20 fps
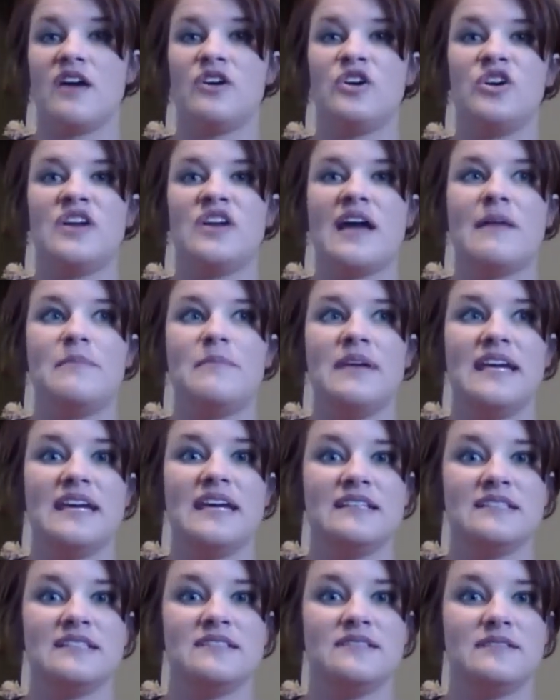Could I be
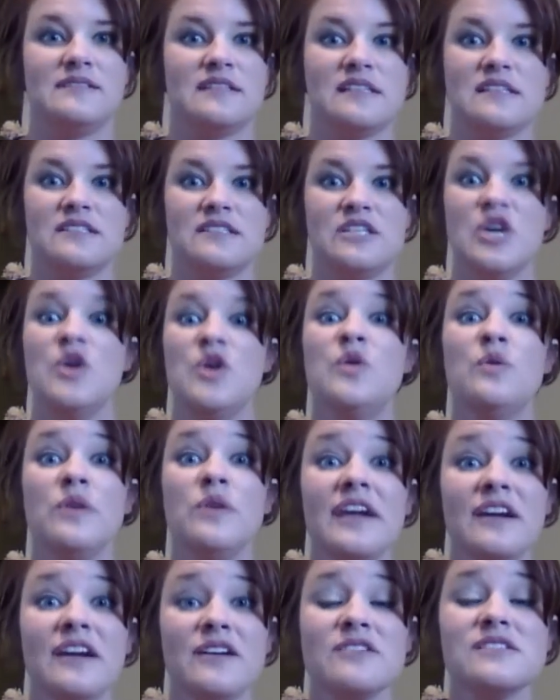in 2
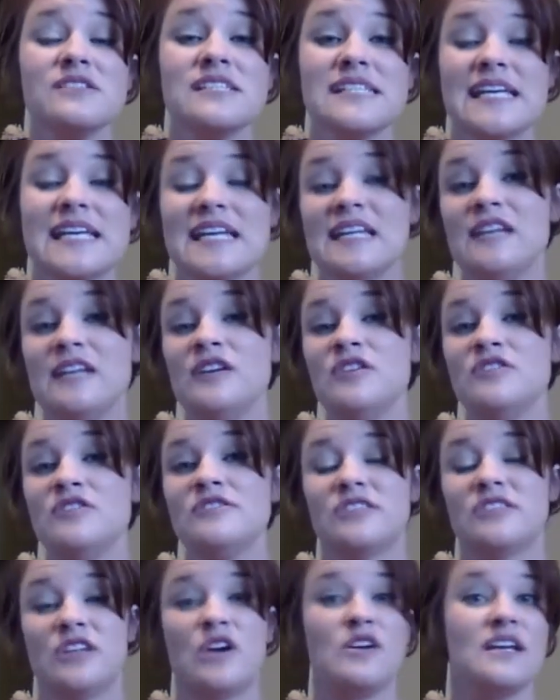years, 10
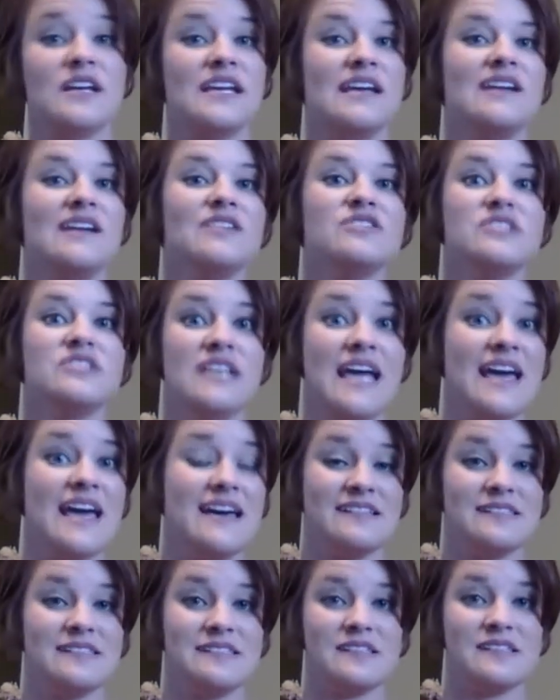years, 30 years?
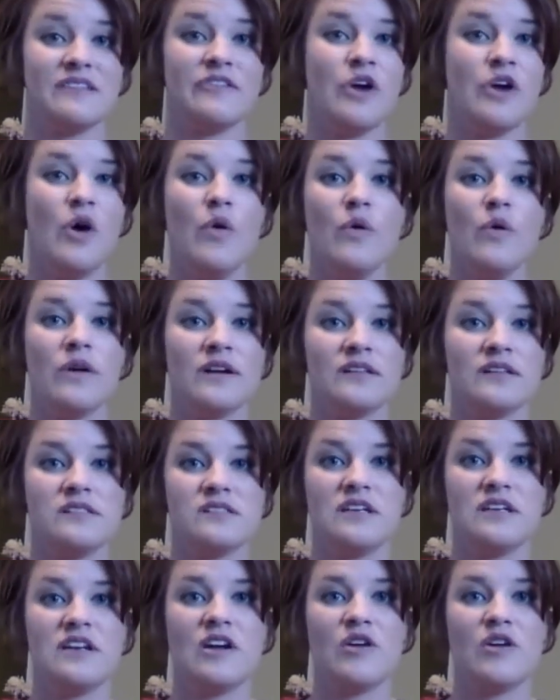Yes, of
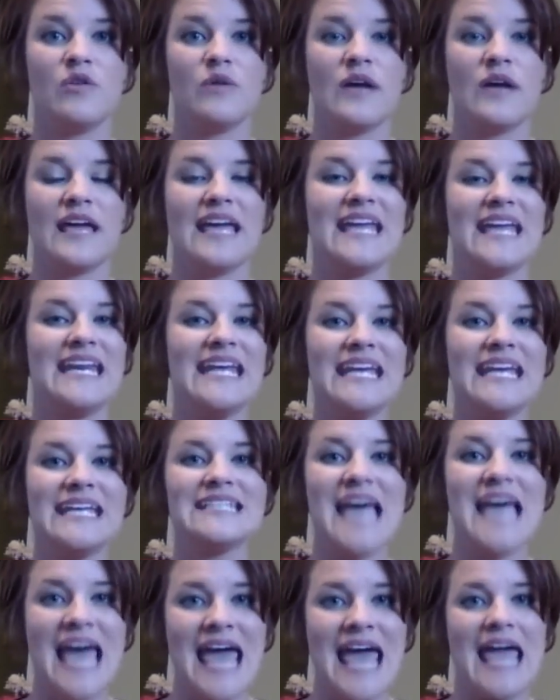course. Any
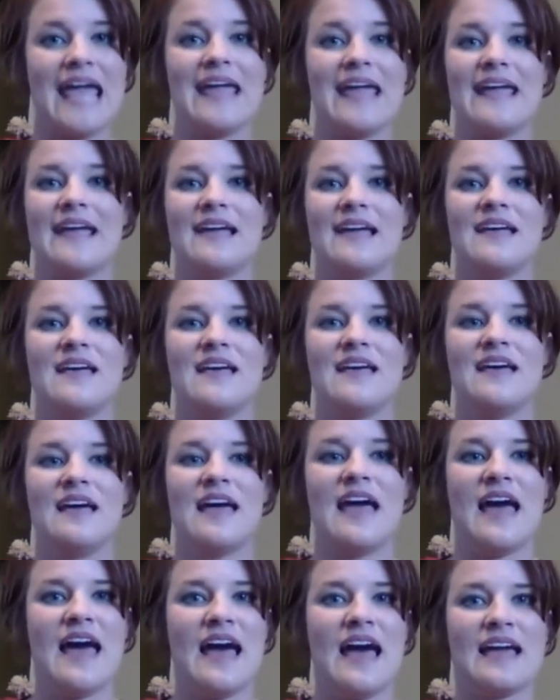day
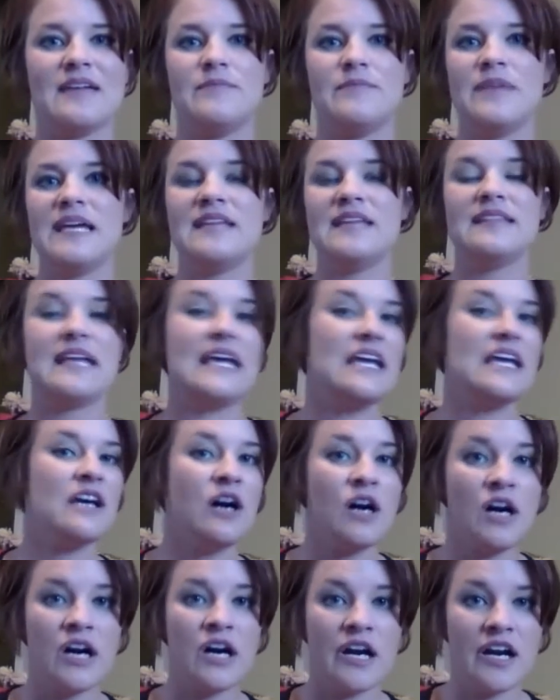I could be in the
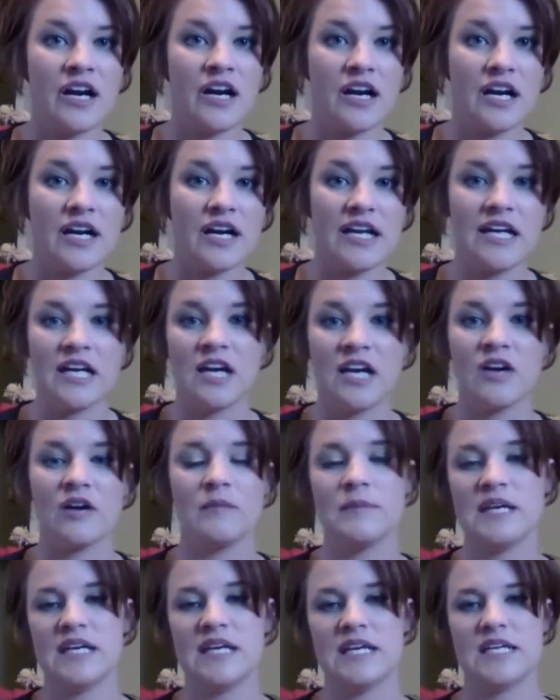ER.
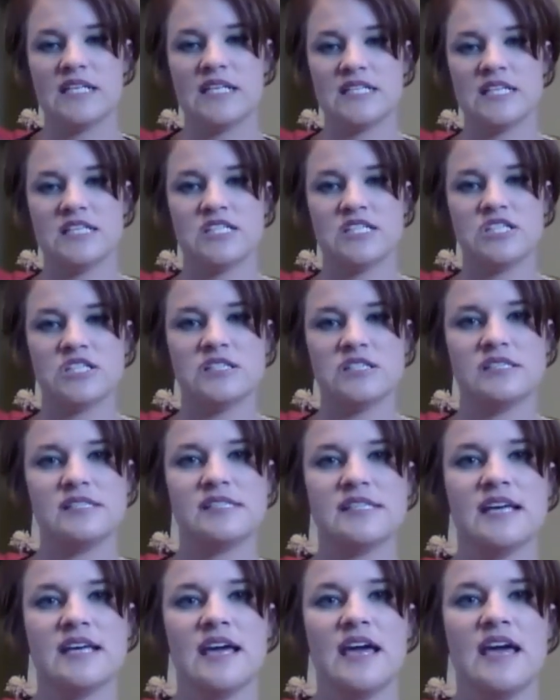It's
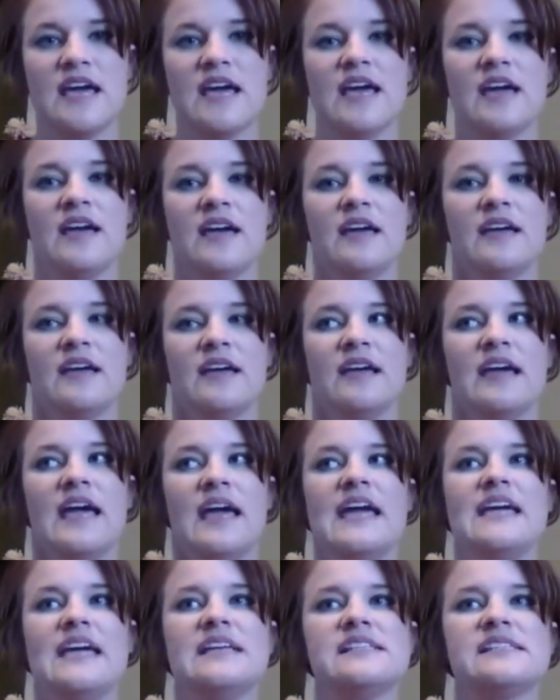just,
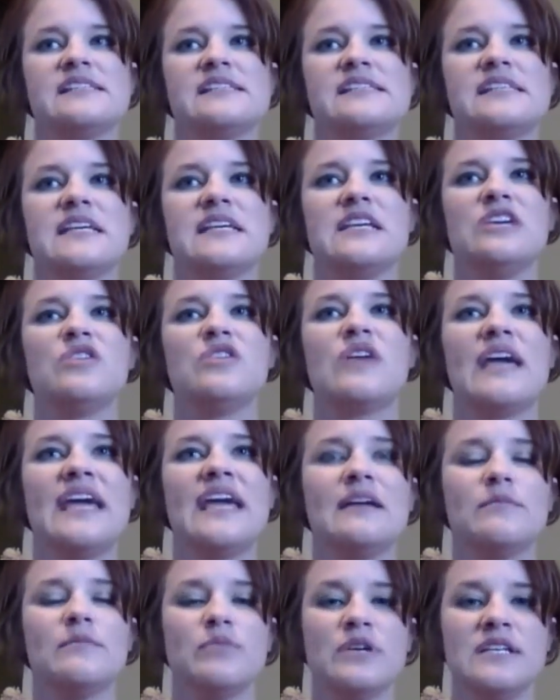you
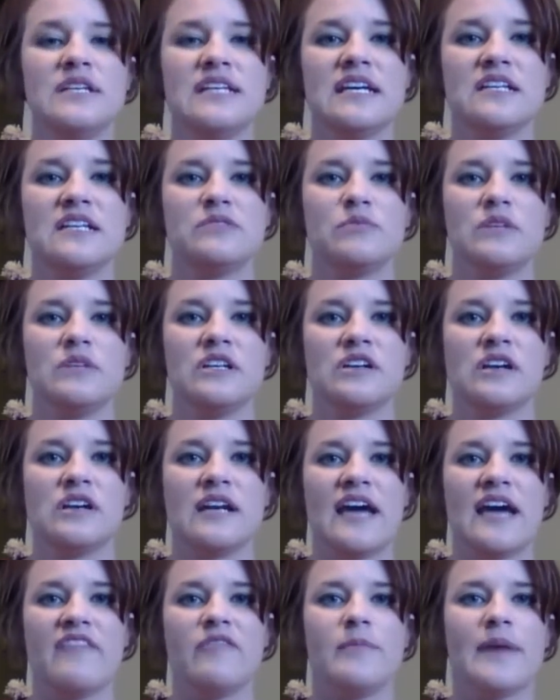can't predict when you're going
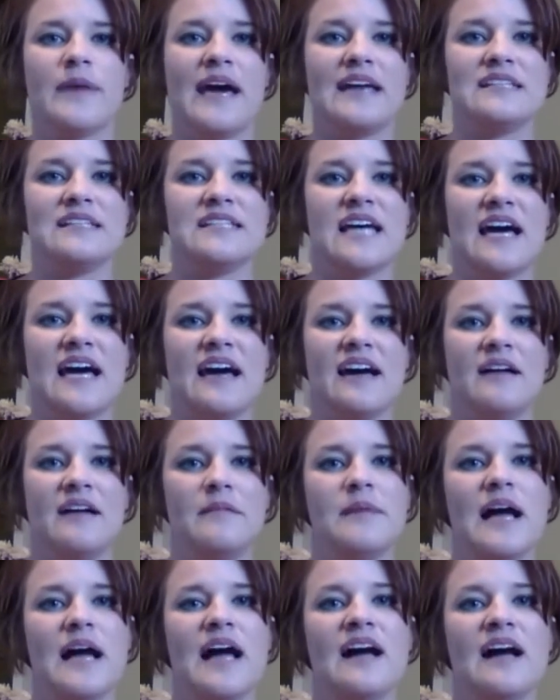to have a bad
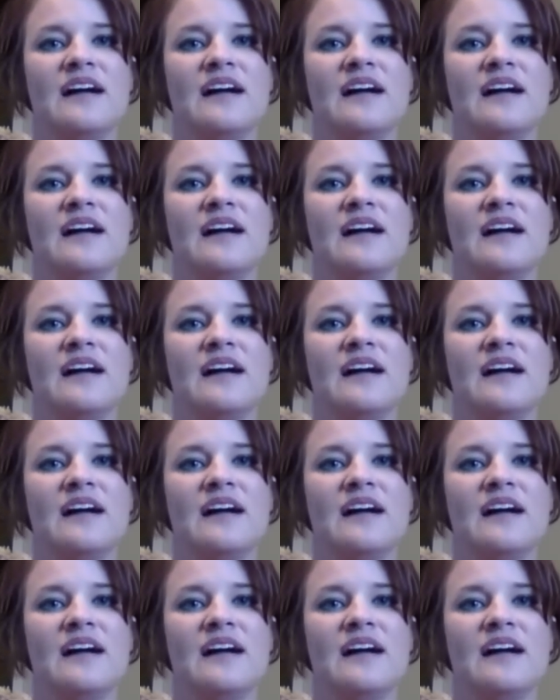time.